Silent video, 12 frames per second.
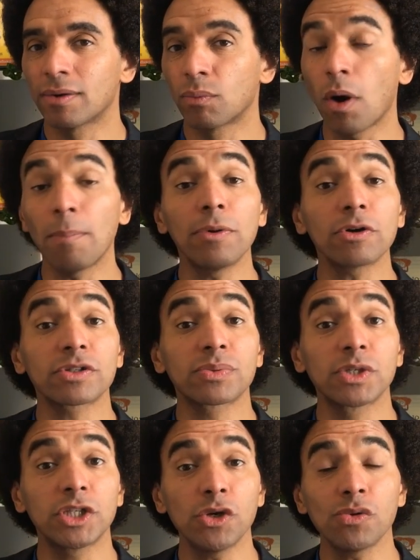What books
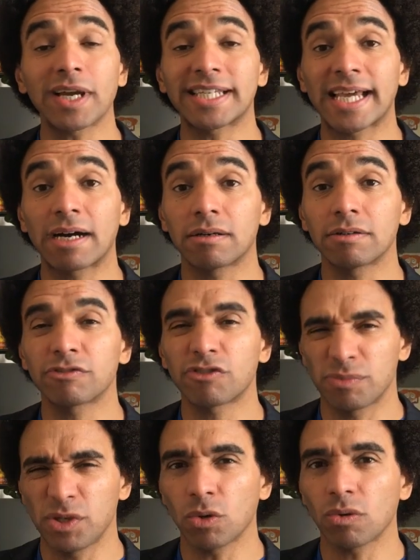will you get out
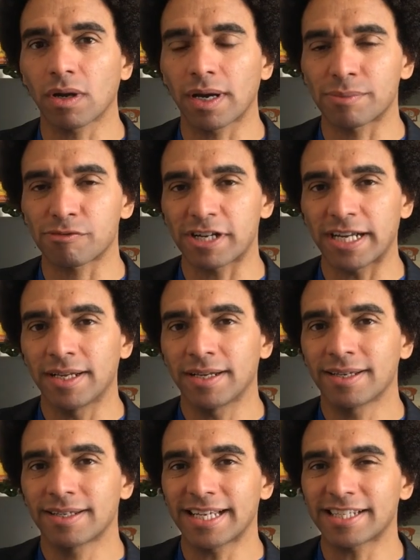from your library
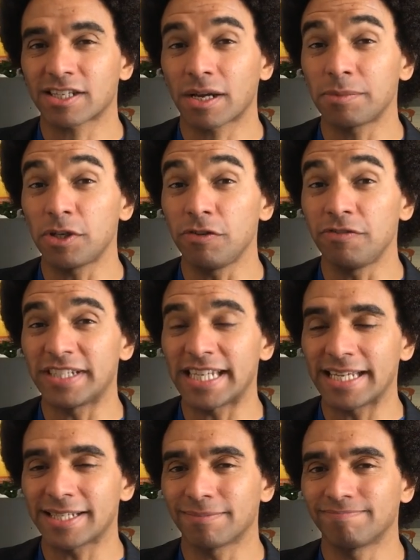next time you
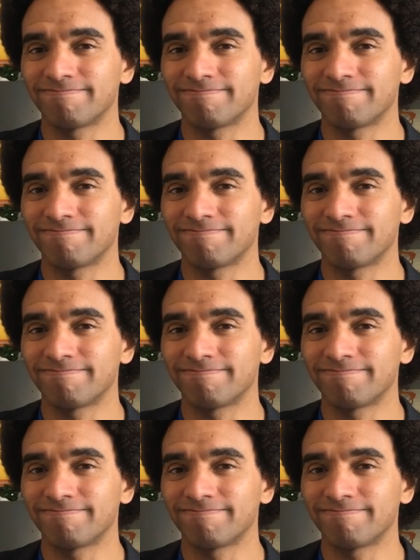visit?